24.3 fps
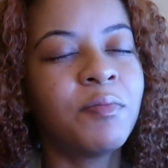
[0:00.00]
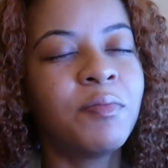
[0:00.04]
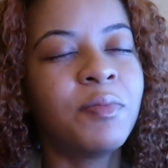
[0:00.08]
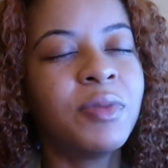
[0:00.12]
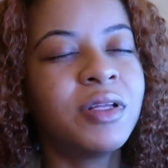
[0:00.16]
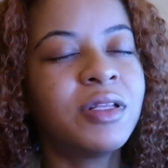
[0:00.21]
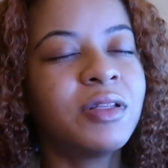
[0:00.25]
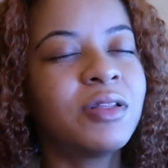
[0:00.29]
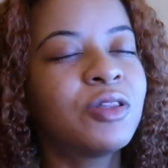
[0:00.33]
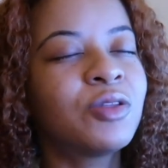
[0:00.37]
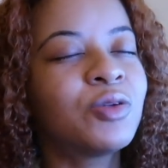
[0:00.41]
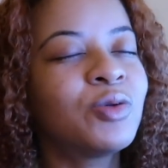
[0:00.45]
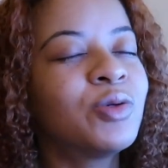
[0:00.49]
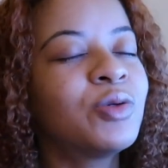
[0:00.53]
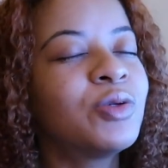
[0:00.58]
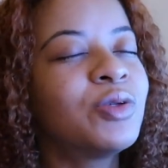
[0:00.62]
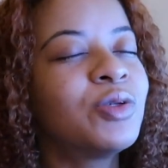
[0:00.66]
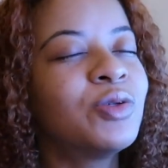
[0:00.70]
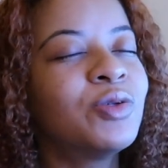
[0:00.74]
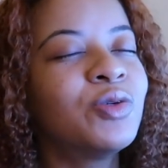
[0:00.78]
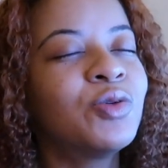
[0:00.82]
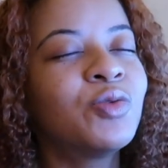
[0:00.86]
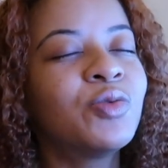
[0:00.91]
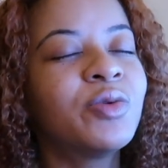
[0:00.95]
But through
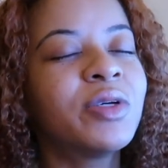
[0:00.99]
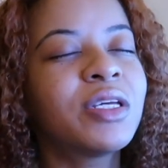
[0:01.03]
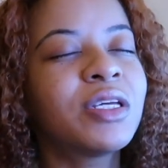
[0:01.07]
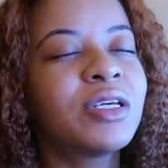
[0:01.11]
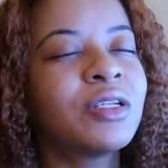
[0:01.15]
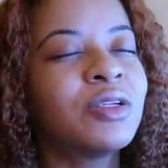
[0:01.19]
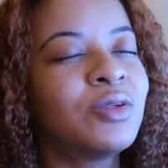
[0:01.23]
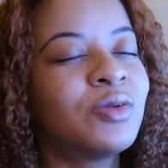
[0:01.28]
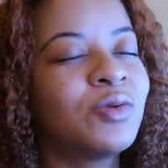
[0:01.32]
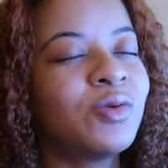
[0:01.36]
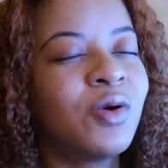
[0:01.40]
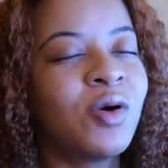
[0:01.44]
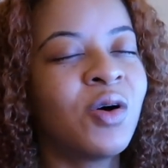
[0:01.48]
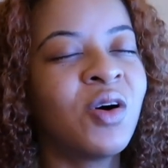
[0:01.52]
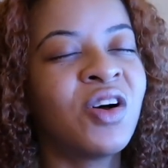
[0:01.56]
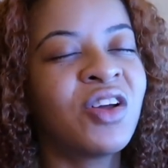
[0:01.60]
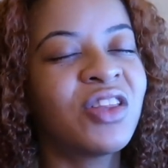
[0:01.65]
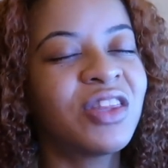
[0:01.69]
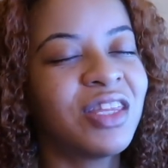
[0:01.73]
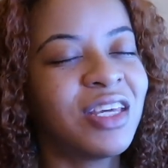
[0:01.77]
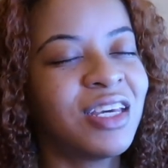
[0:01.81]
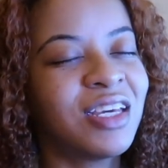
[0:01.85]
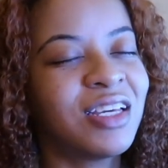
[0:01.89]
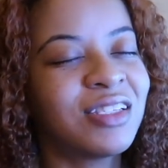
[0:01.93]
you, we can do
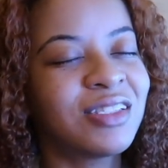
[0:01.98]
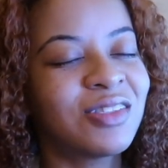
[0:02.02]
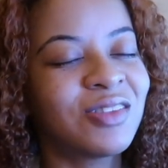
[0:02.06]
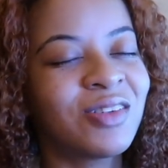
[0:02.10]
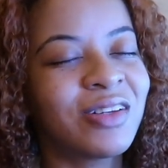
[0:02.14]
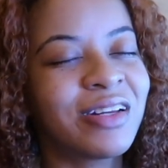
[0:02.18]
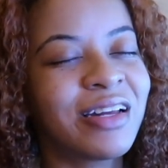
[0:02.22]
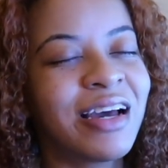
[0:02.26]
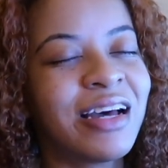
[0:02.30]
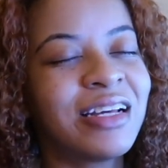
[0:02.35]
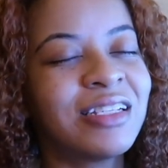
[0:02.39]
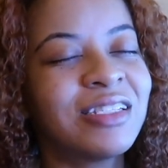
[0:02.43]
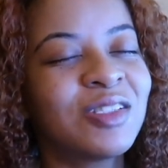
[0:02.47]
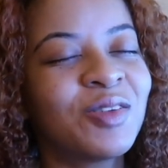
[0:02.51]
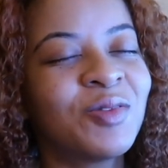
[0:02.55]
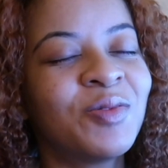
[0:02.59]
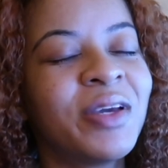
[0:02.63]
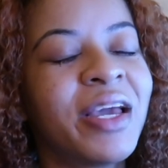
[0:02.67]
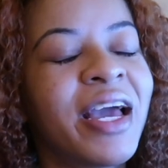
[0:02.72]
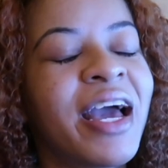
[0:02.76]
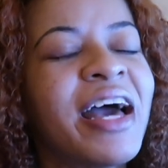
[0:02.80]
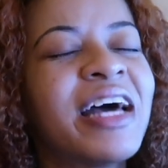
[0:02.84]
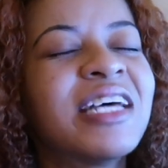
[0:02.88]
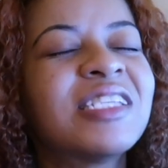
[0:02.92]
all things, Lord God. So
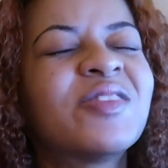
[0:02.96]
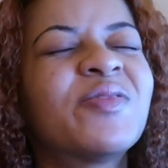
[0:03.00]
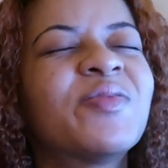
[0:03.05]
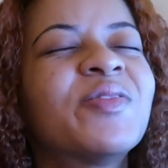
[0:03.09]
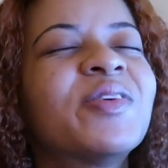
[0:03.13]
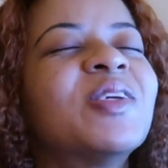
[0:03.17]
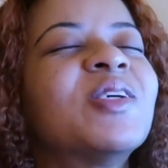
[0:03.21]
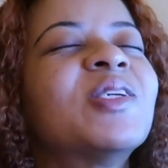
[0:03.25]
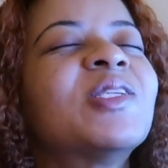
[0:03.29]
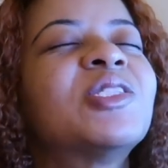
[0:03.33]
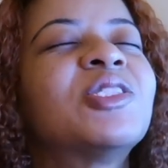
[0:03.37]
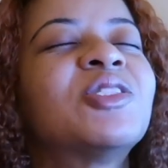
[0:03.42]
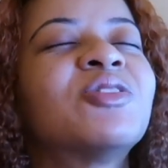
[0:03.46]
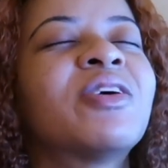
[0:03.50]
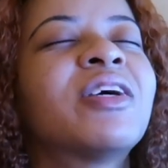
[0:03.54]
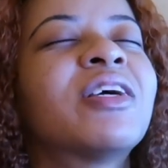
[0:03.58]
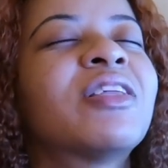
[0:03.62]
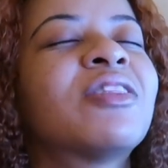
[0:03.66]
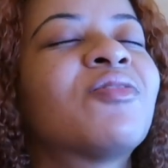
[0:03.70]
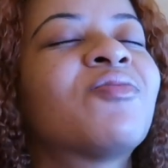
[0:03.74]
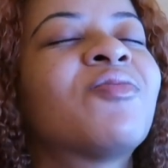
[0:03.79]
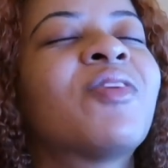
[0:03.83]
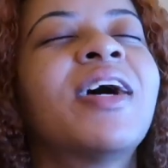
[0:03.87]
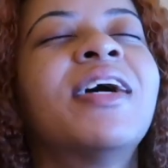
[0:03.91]
we ask for your
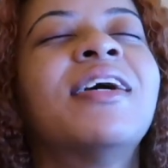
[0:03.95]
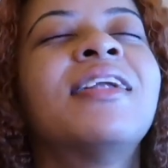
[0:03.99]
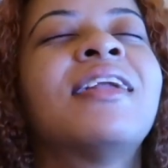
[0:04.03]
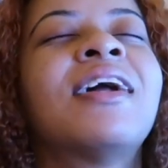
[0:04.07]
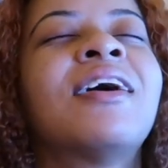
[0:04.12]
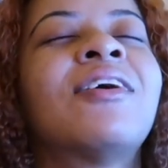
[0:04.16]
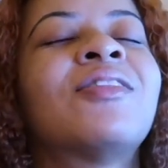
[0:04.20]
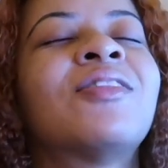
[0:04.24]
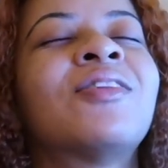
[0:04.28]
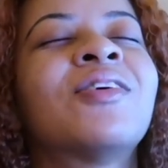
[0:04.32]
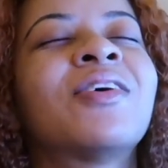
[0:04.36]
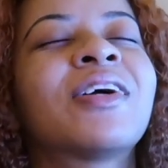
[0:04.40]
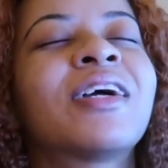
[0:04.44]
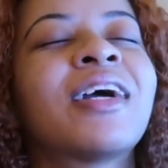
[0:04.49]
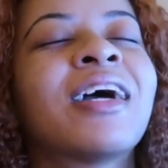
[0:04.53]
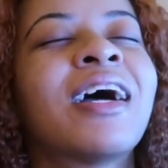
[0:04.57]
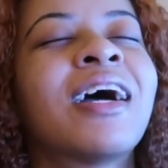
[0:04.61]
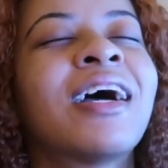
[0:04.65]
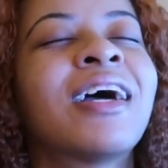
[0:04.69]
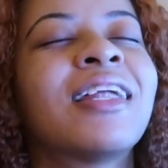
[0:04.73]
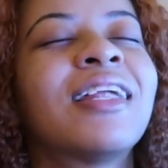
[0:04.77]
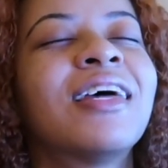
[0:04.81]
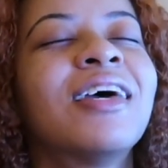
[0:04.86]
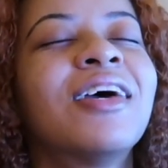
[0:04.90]
strength right now, Lord
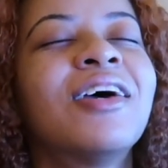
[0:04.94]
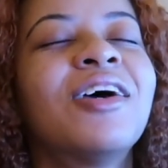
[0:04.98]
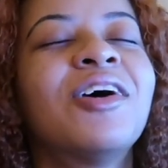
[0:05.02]
God.